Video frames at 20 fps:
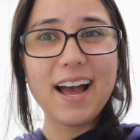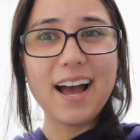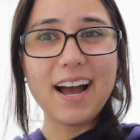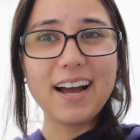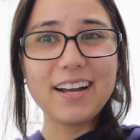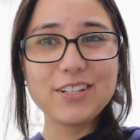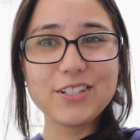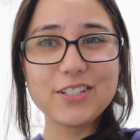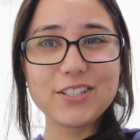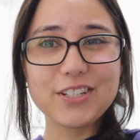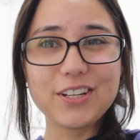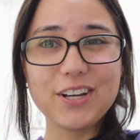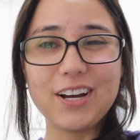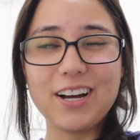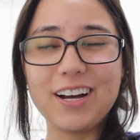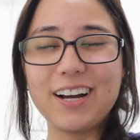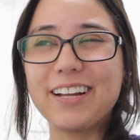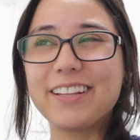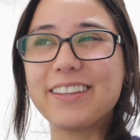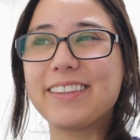I just
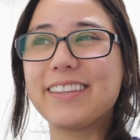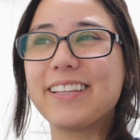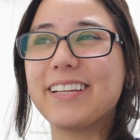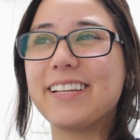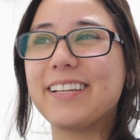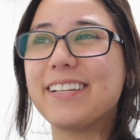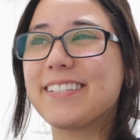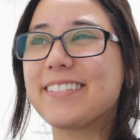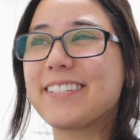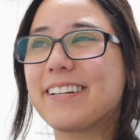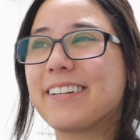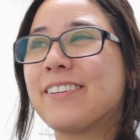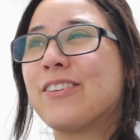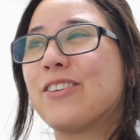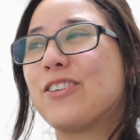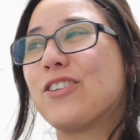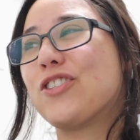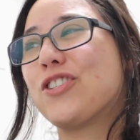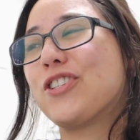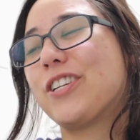got the sudden
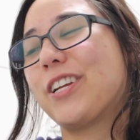urge